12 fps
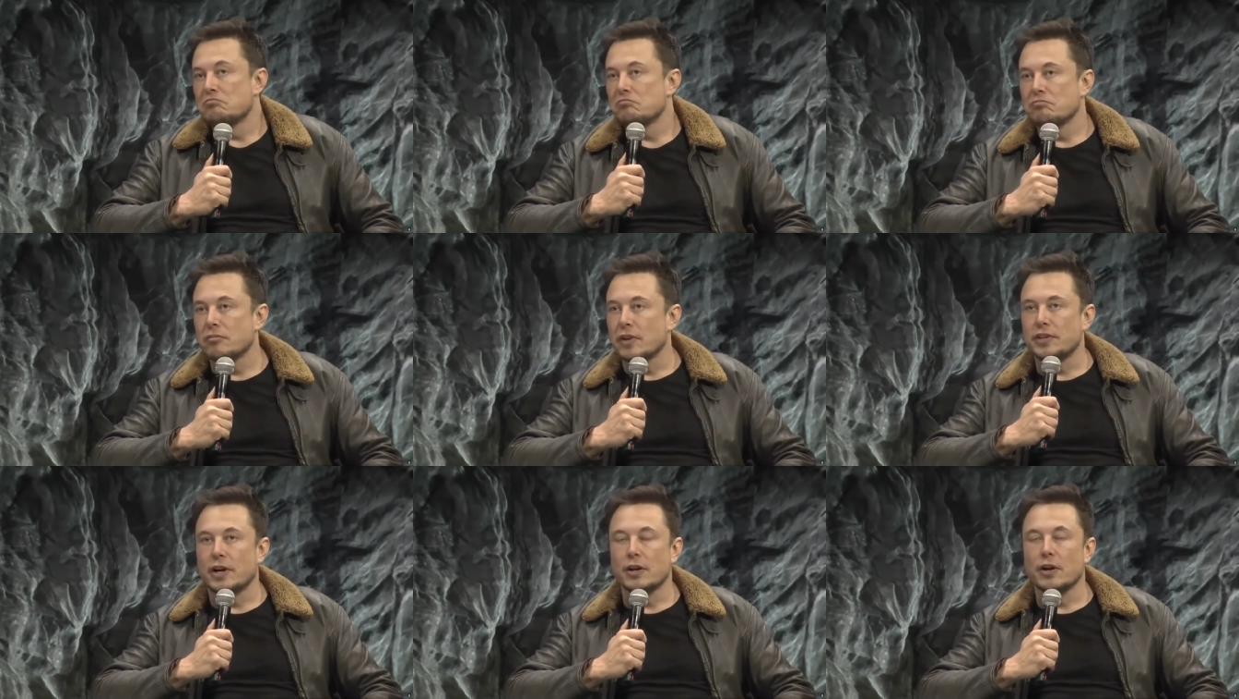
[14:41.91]
that's
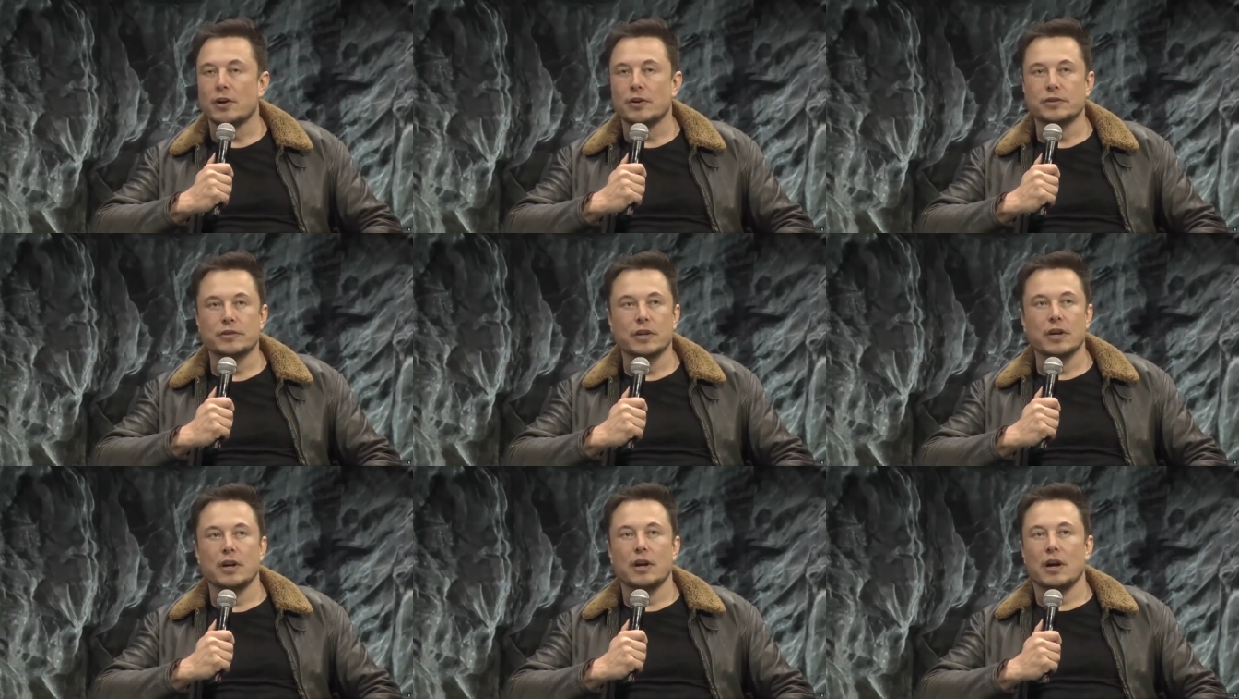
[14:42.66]
how it goes.
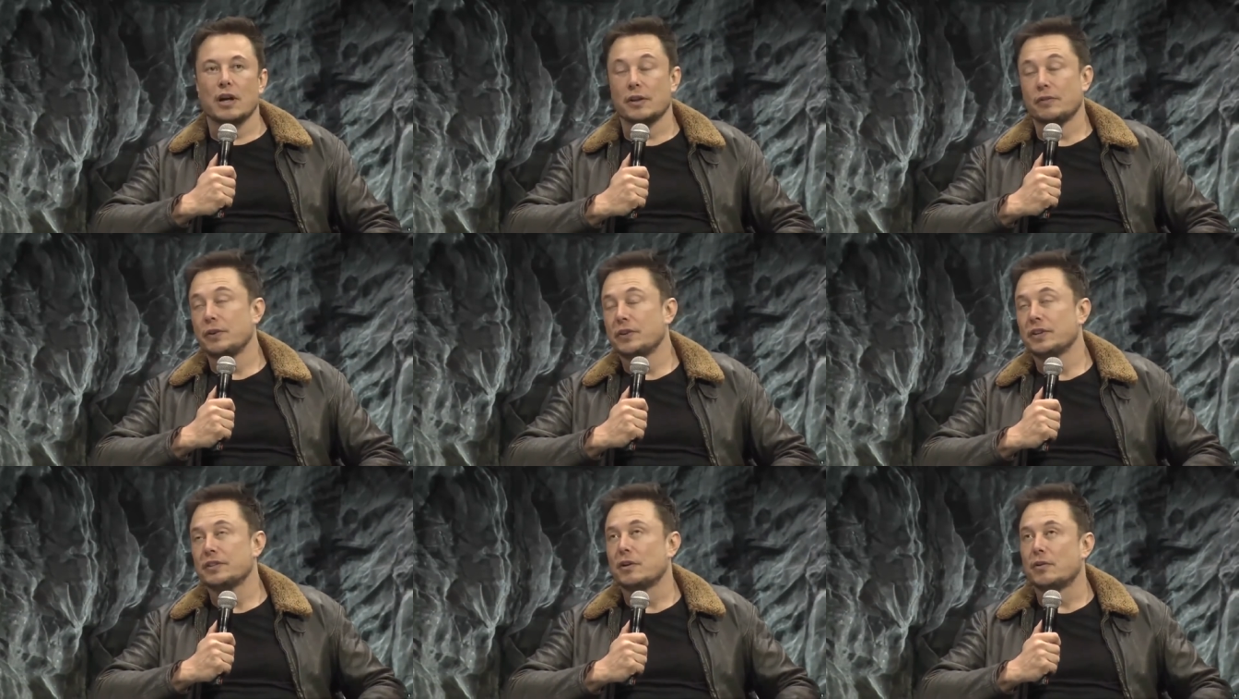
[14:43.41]
There are a few
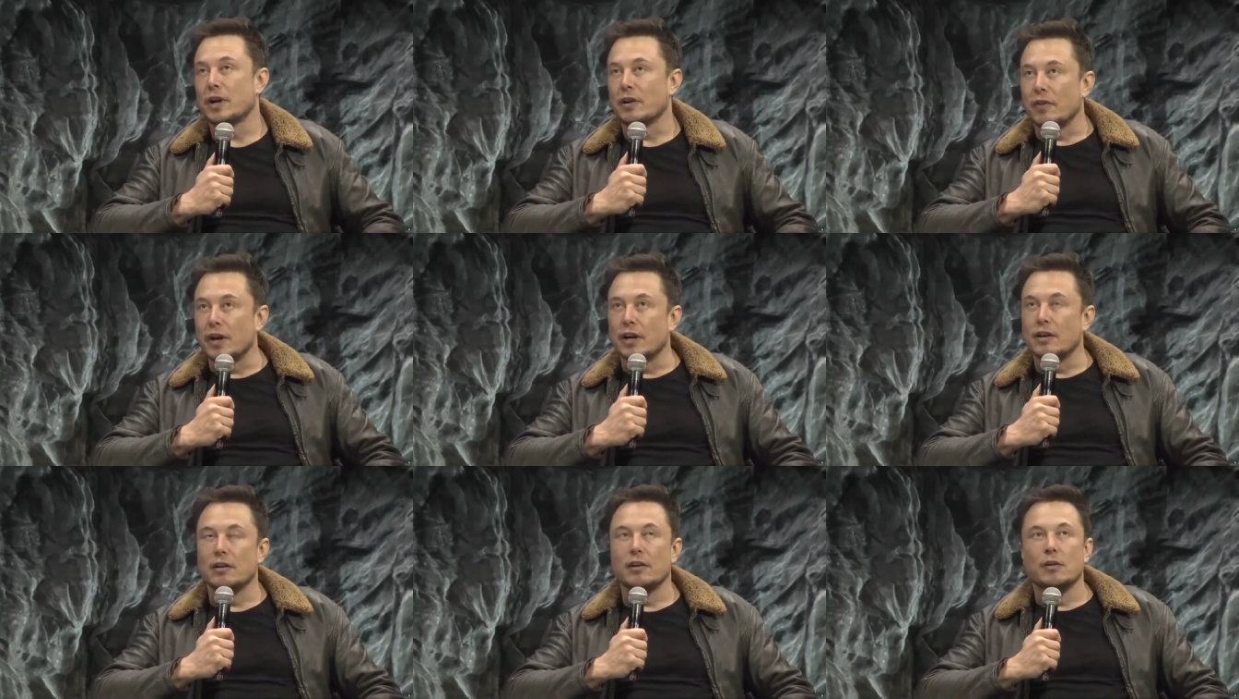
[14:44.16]
things I'd
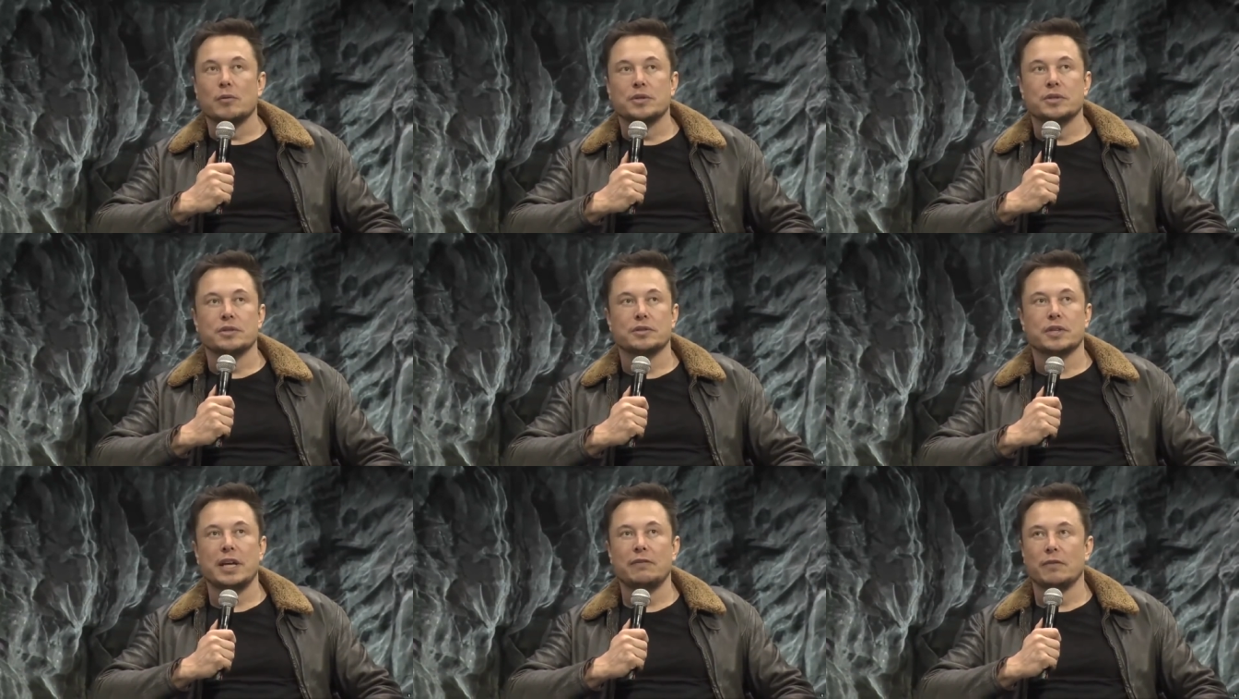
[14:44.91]
recommend, which is
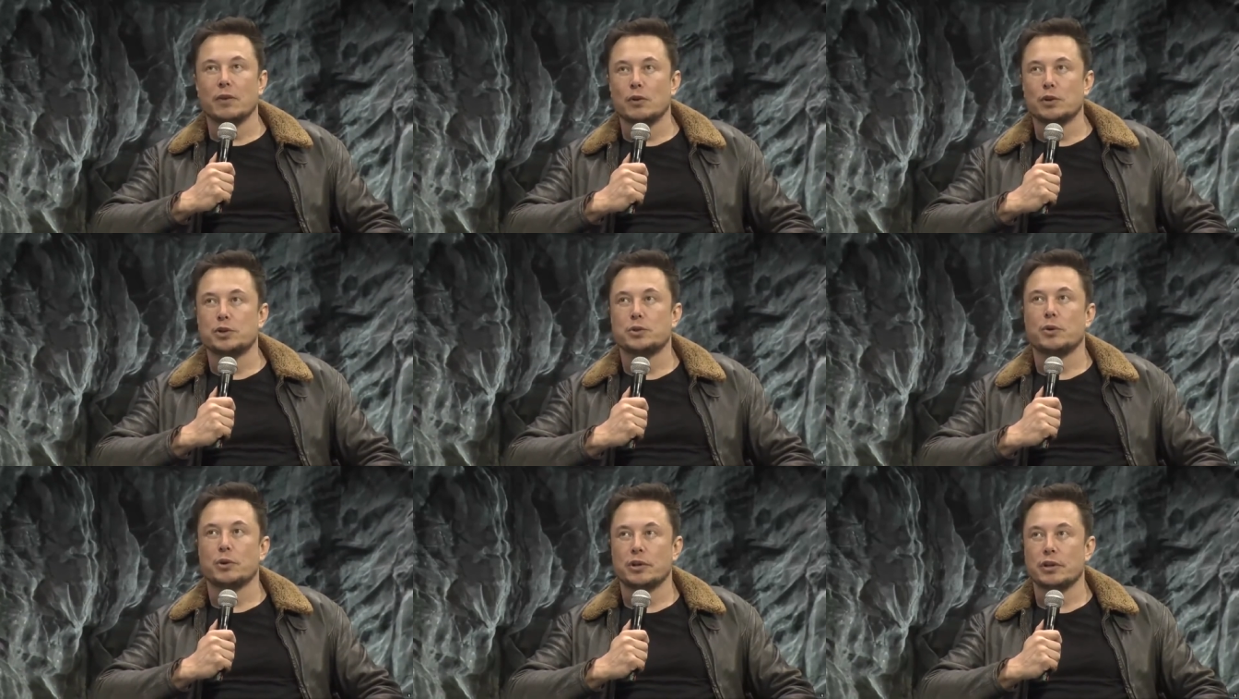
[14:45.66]
keep laws
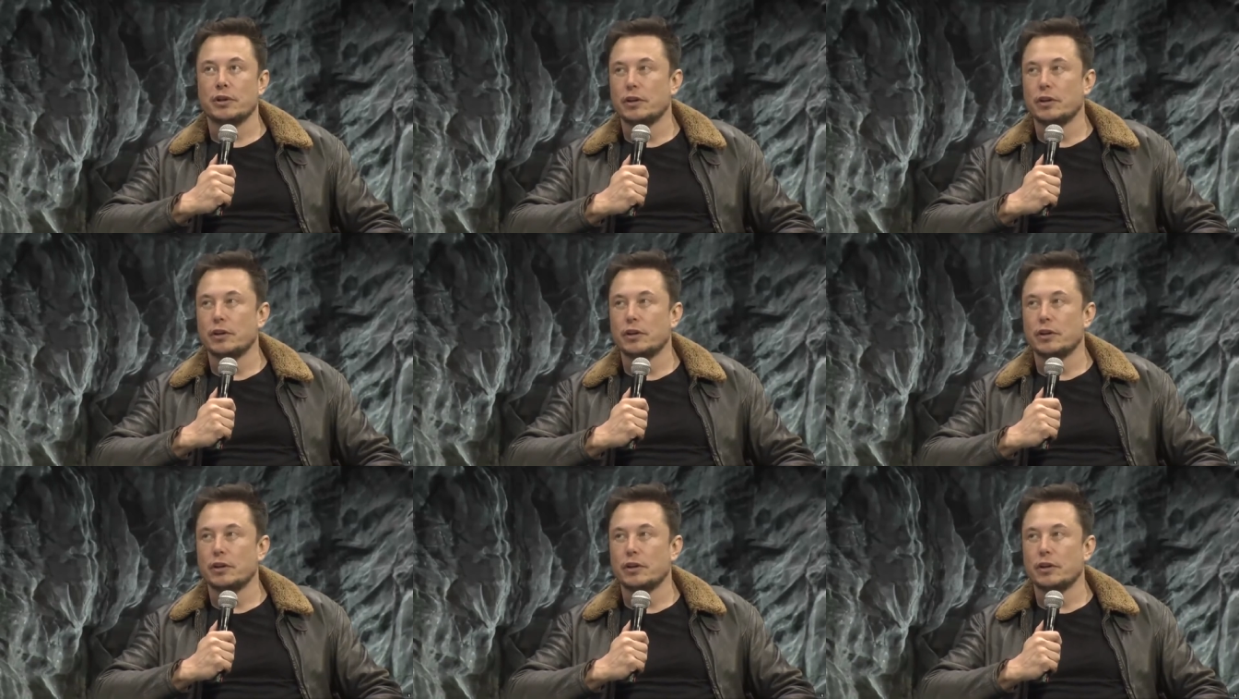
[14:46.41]
short.